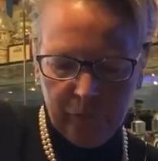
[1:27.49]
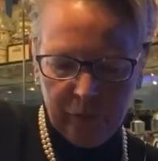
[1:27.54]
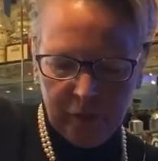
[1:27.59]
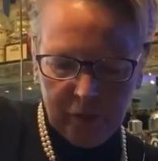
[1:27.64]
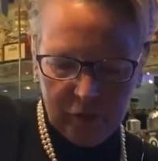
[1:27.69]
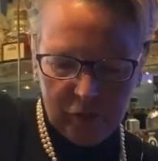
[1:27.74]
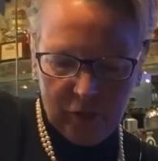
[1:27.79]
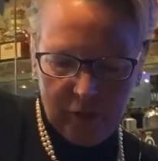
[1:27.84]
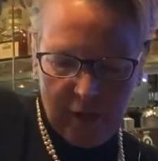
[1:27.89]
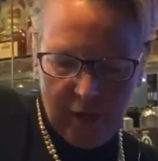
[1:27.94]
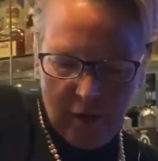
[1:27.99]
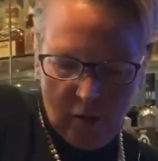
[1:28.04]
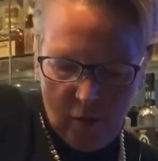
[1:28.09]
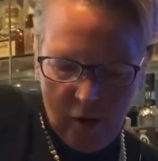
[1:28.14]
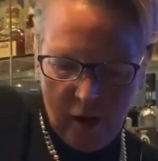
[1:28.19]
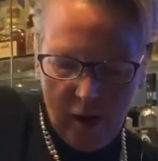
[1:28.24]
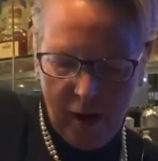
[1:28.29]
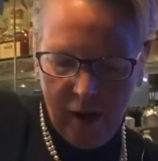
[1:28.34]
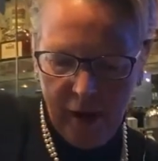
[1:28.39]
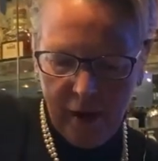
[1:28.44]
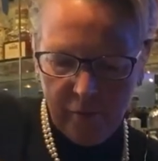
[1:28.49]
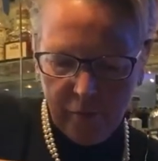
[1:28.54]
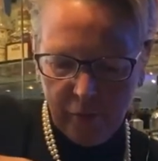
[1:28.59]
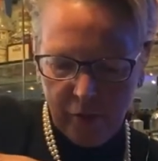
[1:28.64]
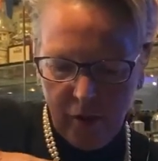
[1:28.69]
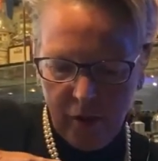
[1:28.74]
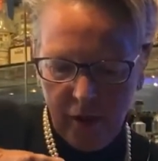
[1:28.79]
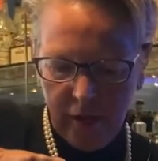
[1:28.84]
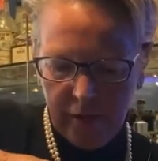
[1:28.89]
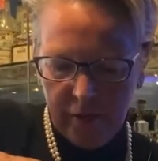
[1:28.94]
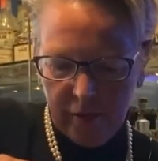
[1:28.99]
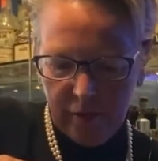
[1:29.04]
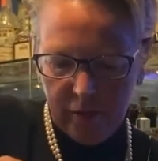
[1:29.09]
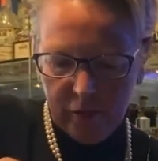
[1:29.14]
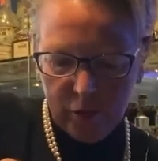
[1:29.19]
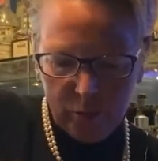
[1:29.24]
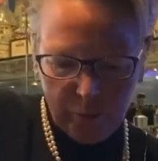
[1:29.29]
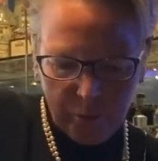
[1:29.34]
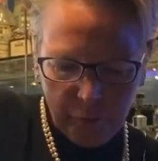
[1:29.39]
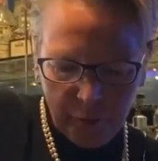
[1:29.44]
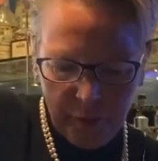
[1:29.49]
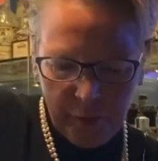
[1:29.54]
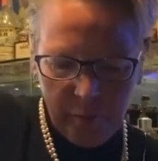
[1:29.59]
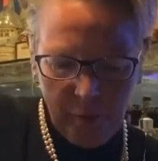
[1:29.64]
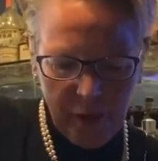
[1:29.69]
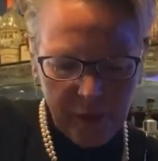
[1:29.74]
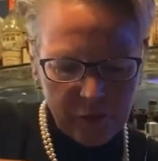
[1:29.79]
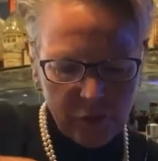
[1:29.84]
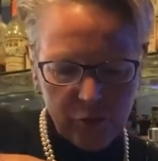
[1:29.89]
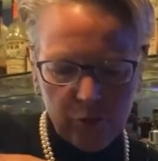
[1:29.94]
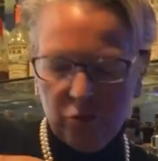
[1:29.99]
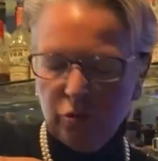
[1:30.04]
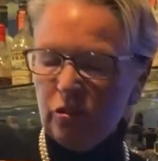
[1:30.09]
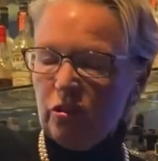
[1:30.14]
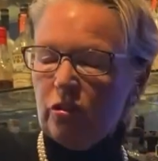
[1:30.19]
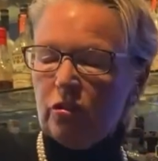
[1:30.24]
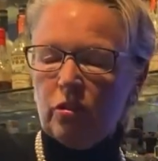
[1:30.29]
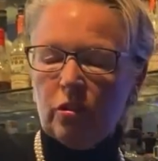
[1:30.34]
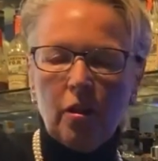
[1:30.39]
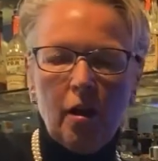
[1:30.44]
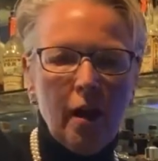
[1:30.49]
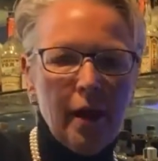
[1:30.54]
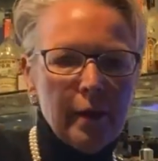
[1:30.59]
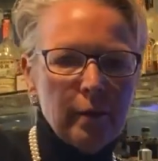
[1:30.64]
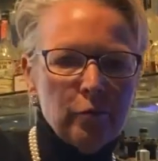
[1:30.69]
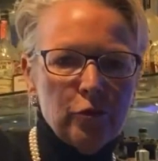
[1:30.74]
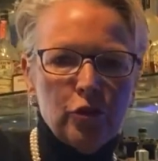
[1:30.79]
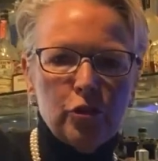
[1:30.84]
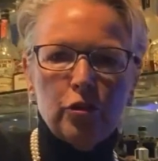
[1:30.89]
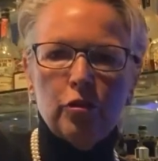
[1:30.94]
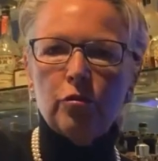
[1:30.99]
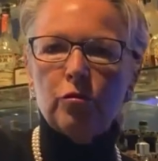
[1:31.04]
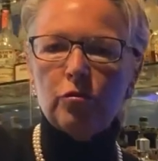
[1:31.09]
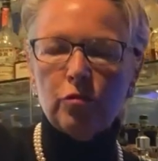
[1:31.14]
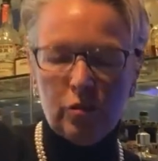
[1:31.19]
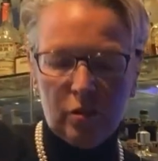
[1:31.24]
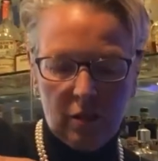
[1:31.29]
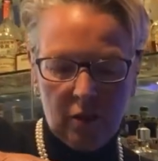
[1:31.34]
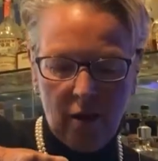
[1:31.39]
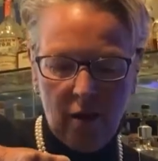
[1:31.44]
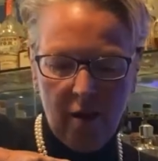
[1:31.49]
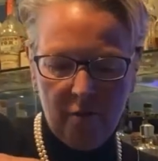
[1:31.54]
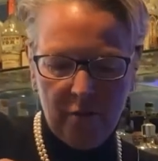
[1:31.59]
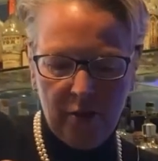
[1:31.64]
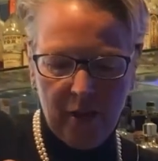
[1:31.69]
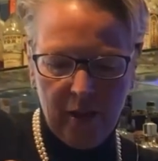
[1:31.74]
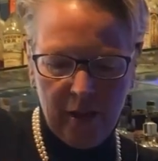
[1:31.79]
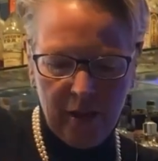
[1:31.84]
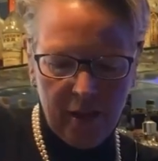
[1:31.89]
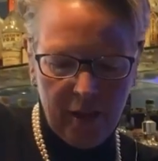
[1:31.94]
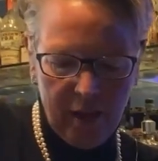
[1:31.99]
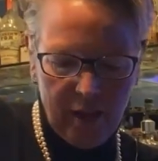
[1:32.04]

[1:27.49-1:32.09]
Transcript: So now I've got this pretty much, so it's just lime juice, agave,